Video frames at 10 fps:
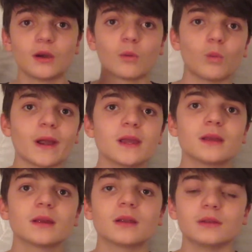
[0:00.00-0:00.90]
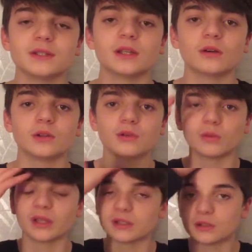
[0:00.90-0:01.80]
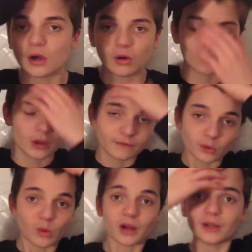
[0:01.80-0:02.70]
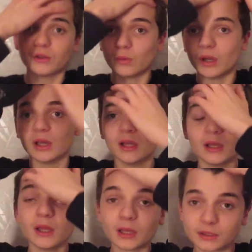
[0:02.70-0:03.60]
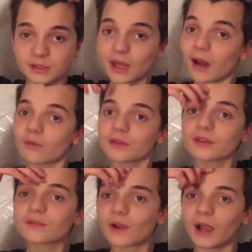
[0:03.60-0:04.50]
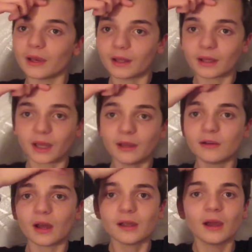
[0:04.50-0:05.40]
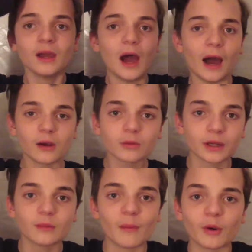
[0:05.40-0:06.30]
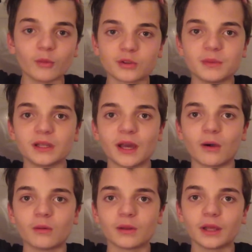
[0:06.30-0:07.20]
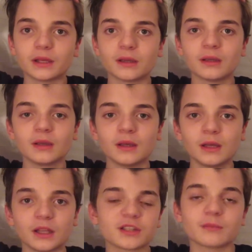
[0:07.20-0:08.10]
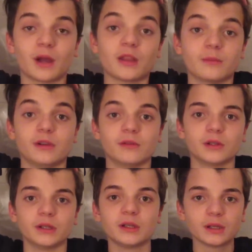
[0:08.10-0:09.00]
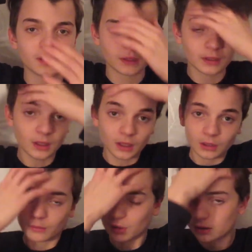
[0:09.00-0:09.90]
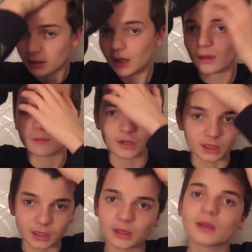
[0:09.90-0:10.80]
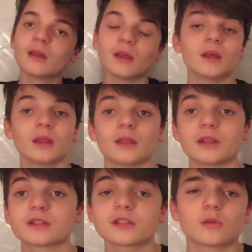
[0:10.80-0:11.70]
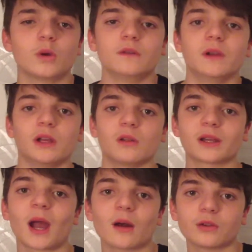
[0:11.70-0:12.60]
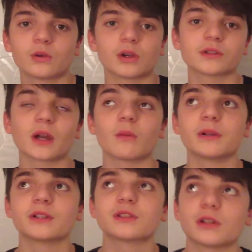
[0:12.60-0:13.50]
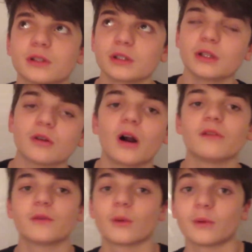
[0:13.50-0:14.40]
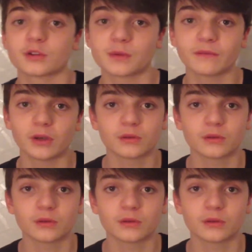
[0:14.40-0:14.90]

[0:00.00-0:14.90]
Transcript: Wait until you like know if you want to do it. See, now this is fine. Like I don't care about my widow's peak now. Like, it doesn't bother me really. But yeah, like this is a quick video, like how to, because I wanted to start the year off with a widow's peak video.